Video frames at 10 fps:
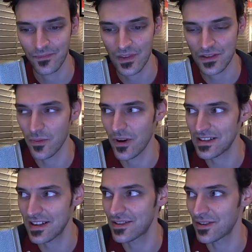So
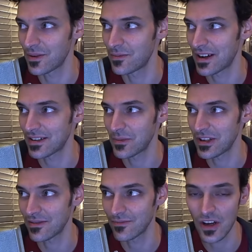Monsanto might not
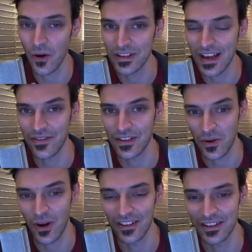be going down the
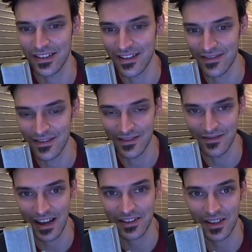toilet in the
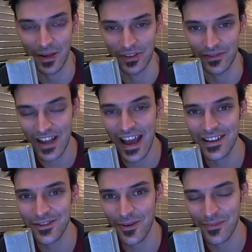next couple of
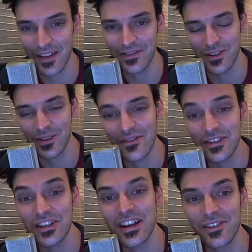days or months or
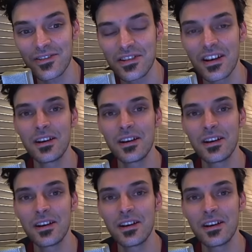even years.